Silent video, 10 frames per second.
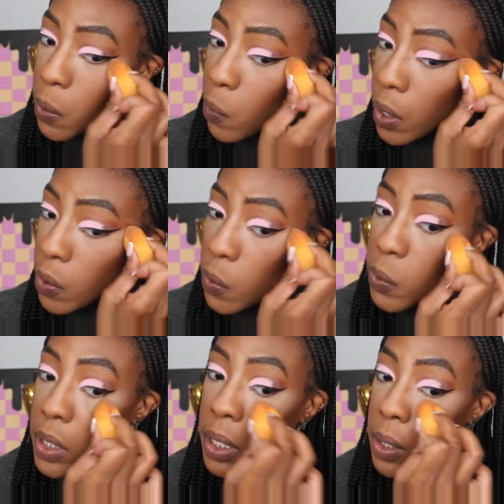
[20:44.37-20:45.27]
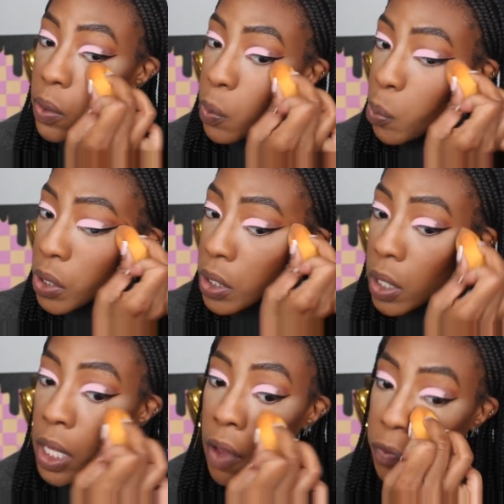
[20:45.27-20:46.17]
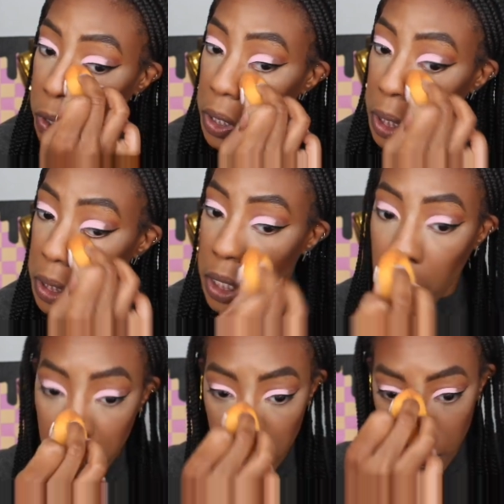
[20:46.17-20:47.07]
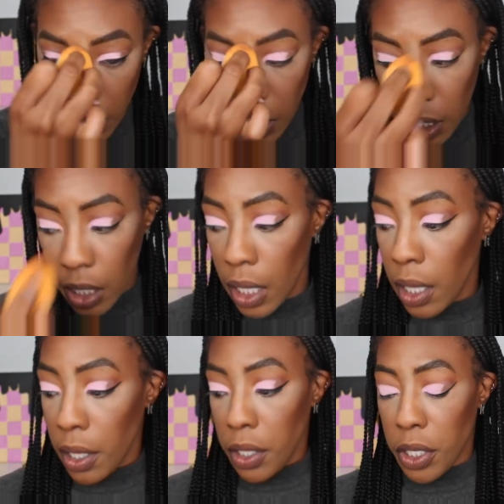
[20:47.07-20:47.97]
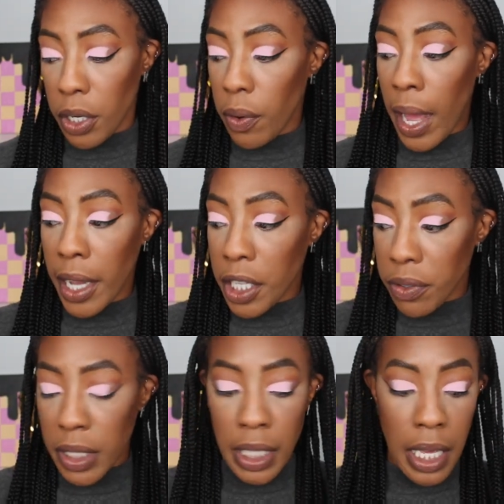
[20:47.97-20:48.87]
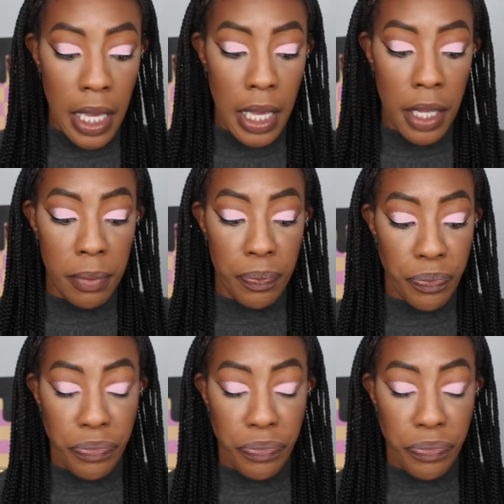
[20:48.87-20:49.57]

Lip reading: the one who put in all the effort and did everything, you know, accurately, and